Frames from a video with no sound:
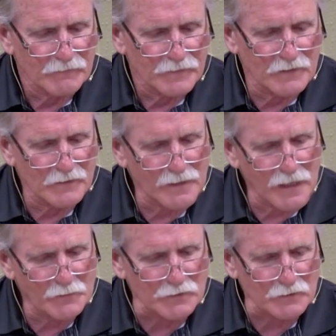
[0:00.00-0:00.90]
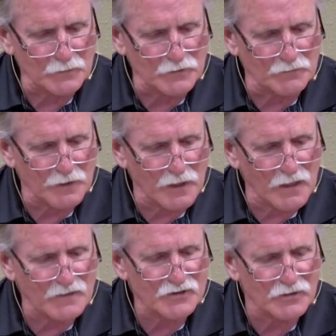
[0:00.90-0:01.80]
Now it happened when
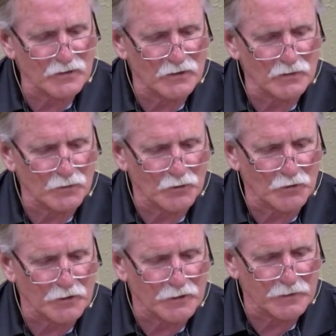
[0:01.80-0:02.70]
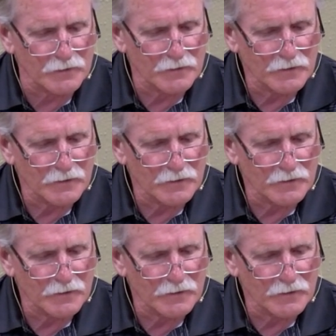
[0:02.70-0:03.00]
Baasha heard it